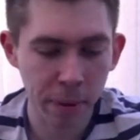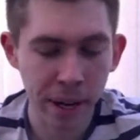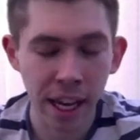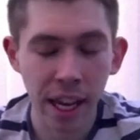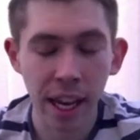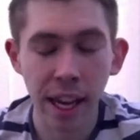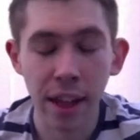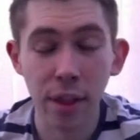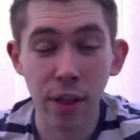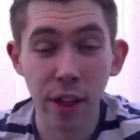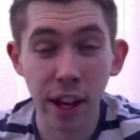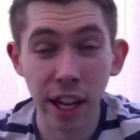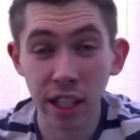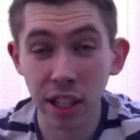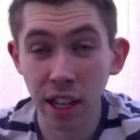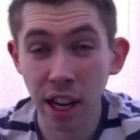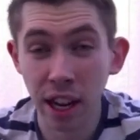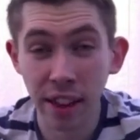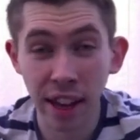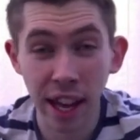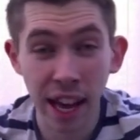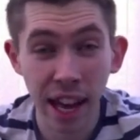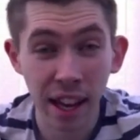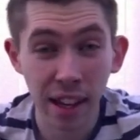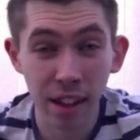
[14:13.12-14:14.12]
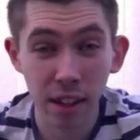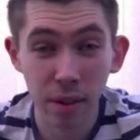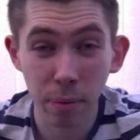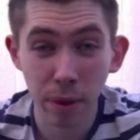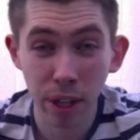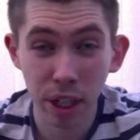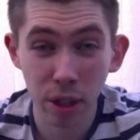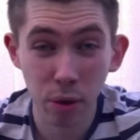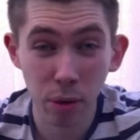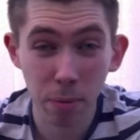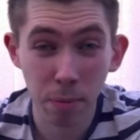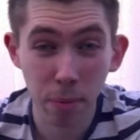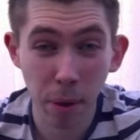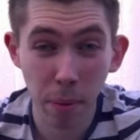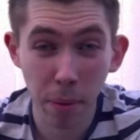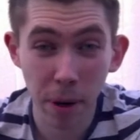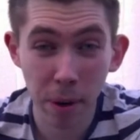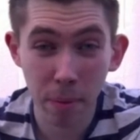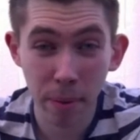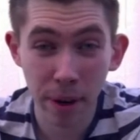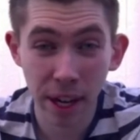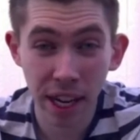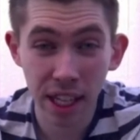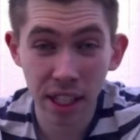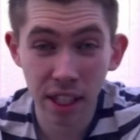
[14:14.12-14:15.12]
and things like that, which would probably
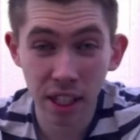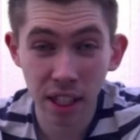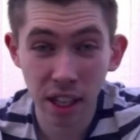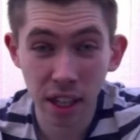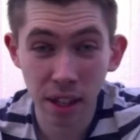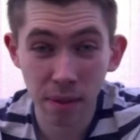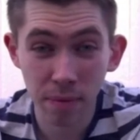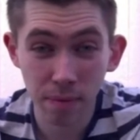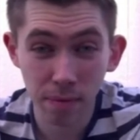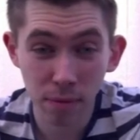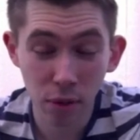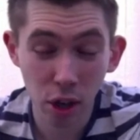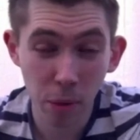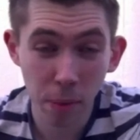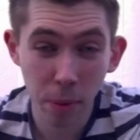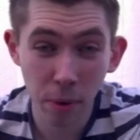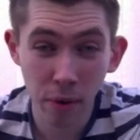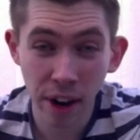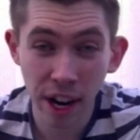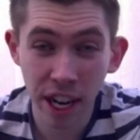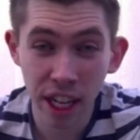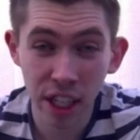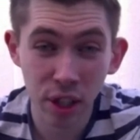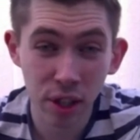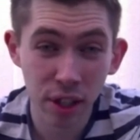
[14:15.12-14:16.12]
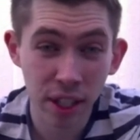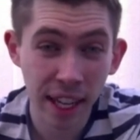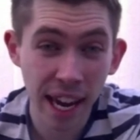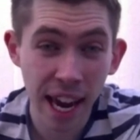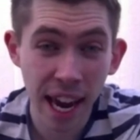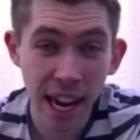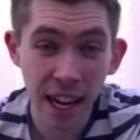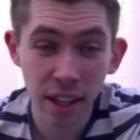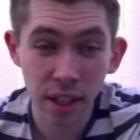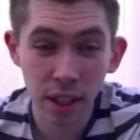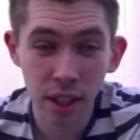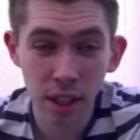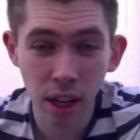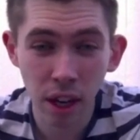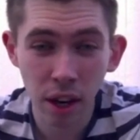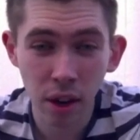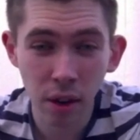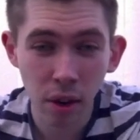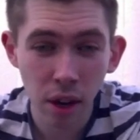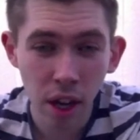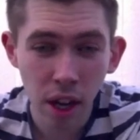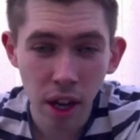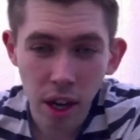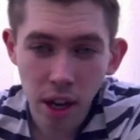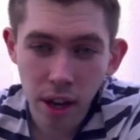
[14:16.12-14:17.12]
bring into copyright issues again. So
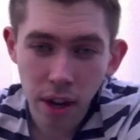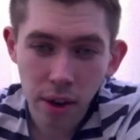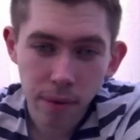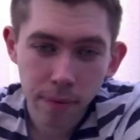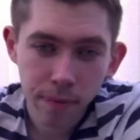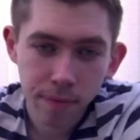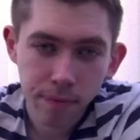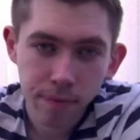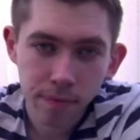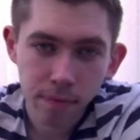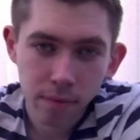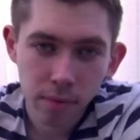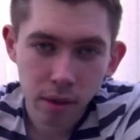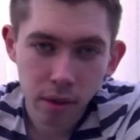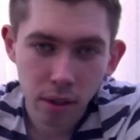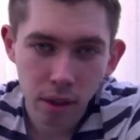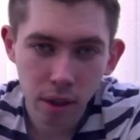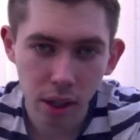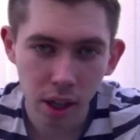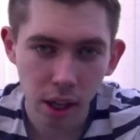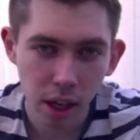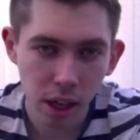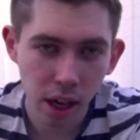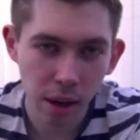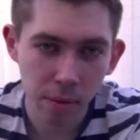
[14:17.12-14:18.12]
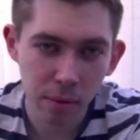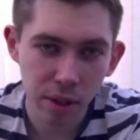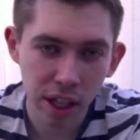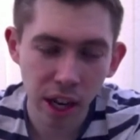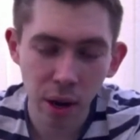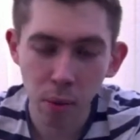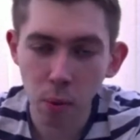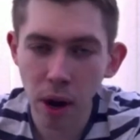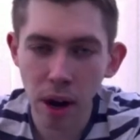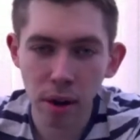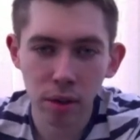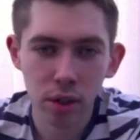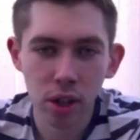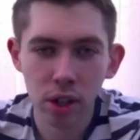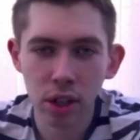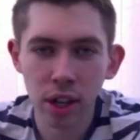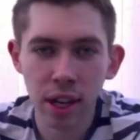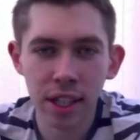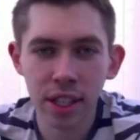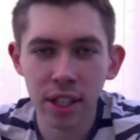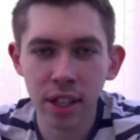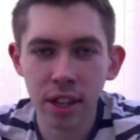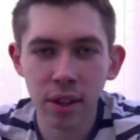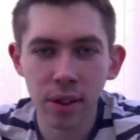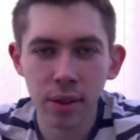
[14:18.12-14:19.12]
I'm just like, what else could I
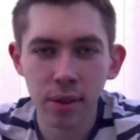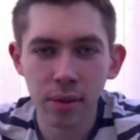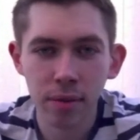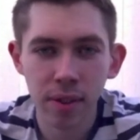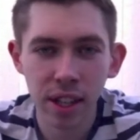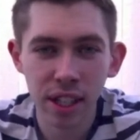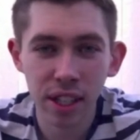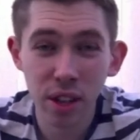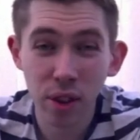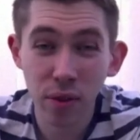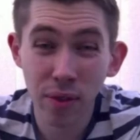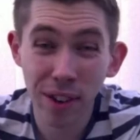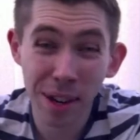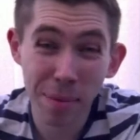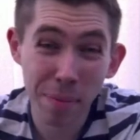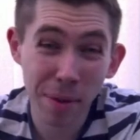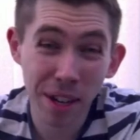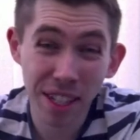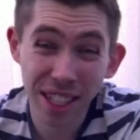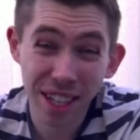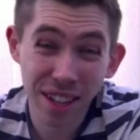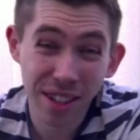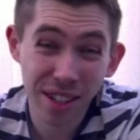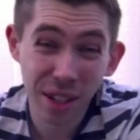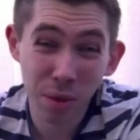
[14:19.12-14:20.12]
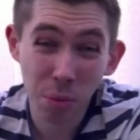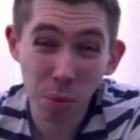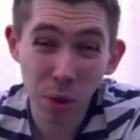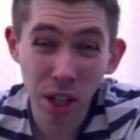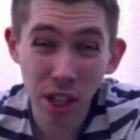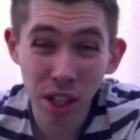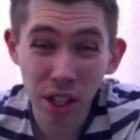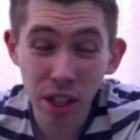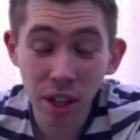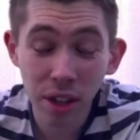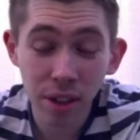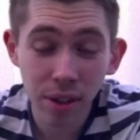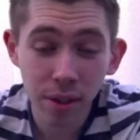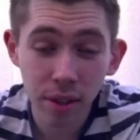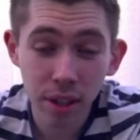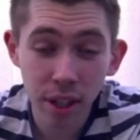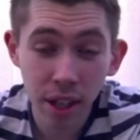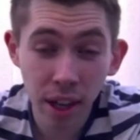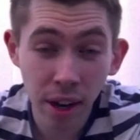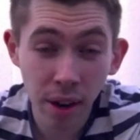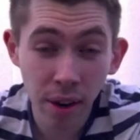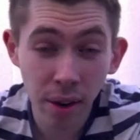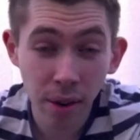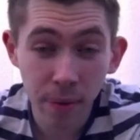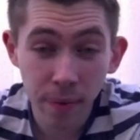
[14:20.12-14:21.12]
do? There's not really much else I'd want to do.
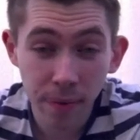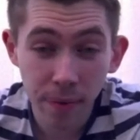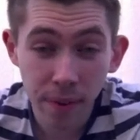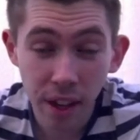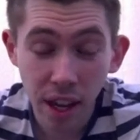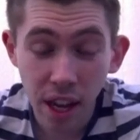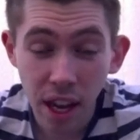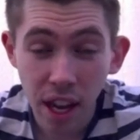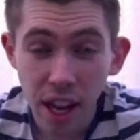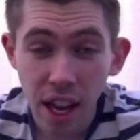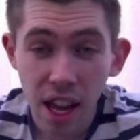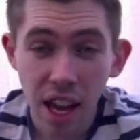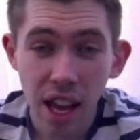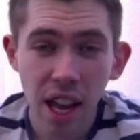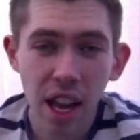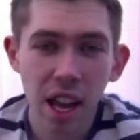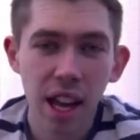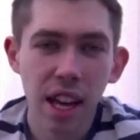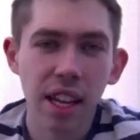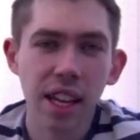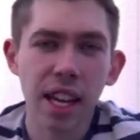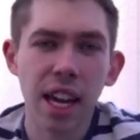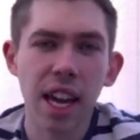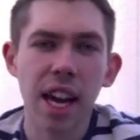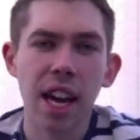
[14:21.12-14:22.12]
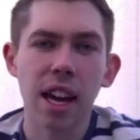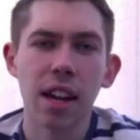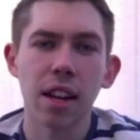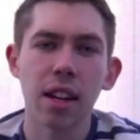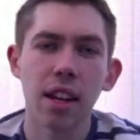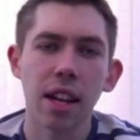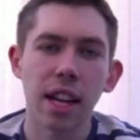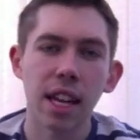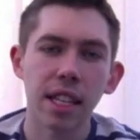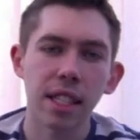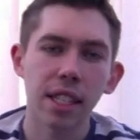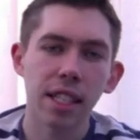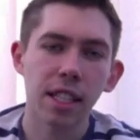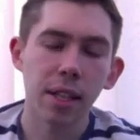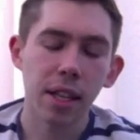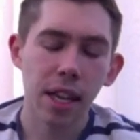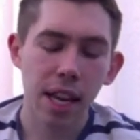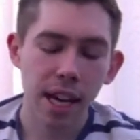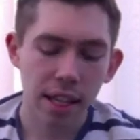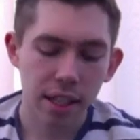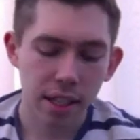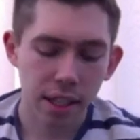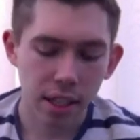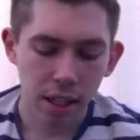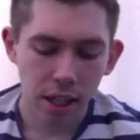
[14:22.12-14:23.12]
So yeah,
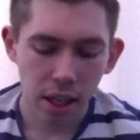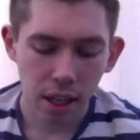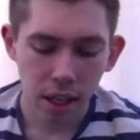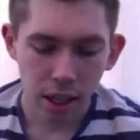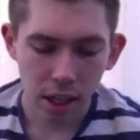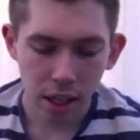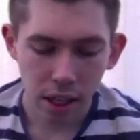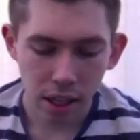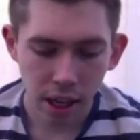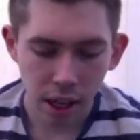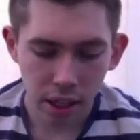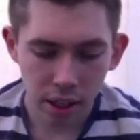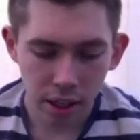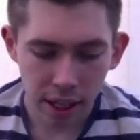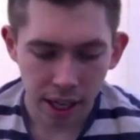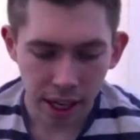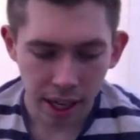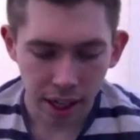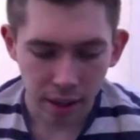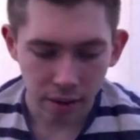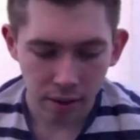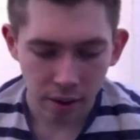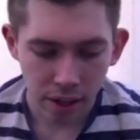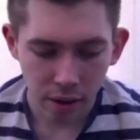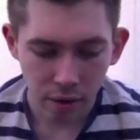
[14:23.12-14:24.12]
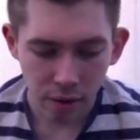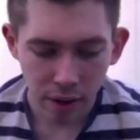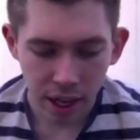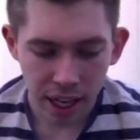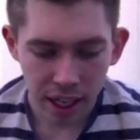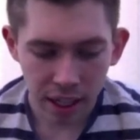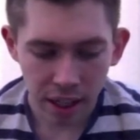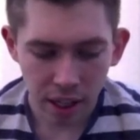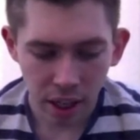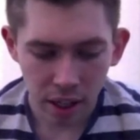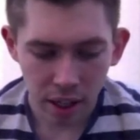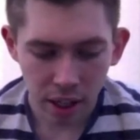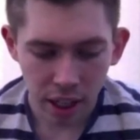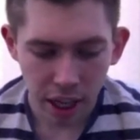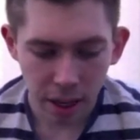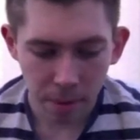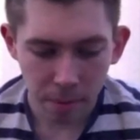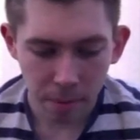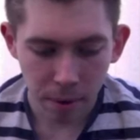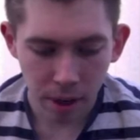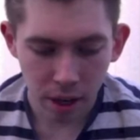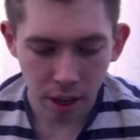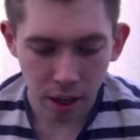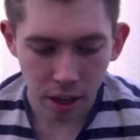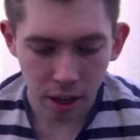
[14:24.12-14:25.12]
it's gutting. It really is gutting,
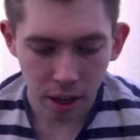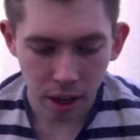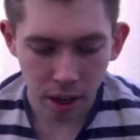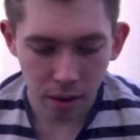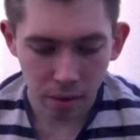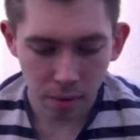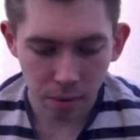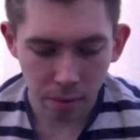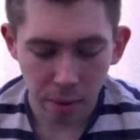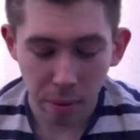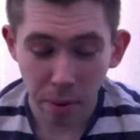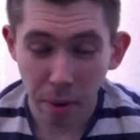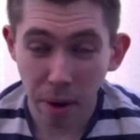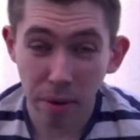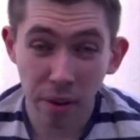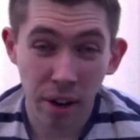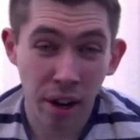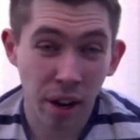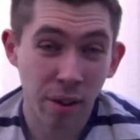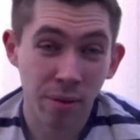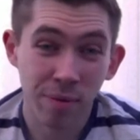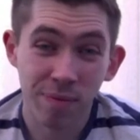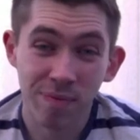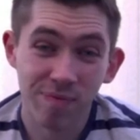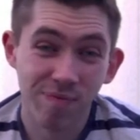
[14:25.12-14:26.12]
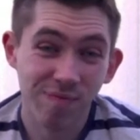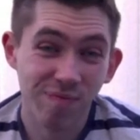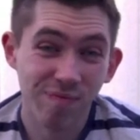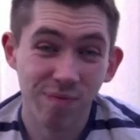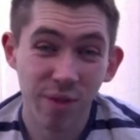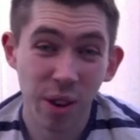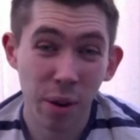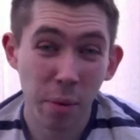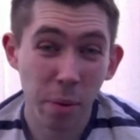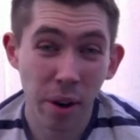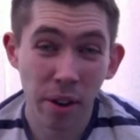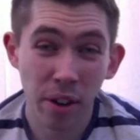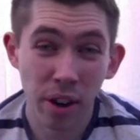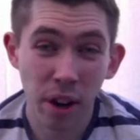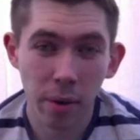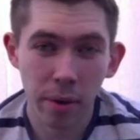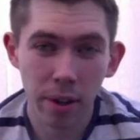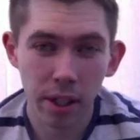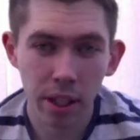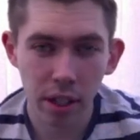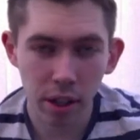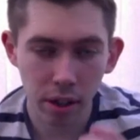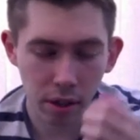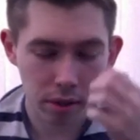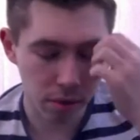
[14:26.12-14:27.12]
but we won't know. We won't know
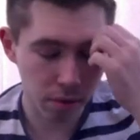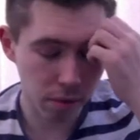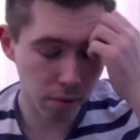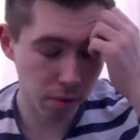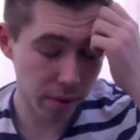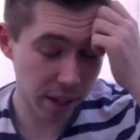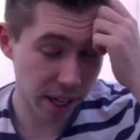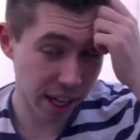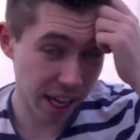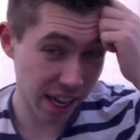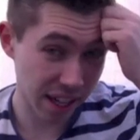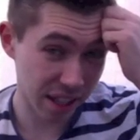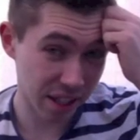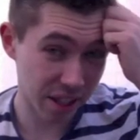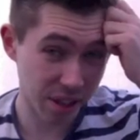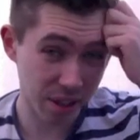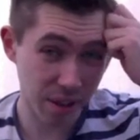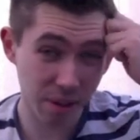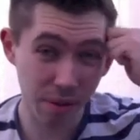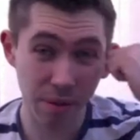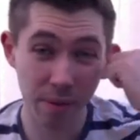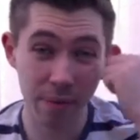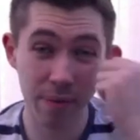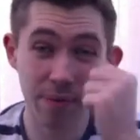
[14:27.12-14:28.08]
until we get to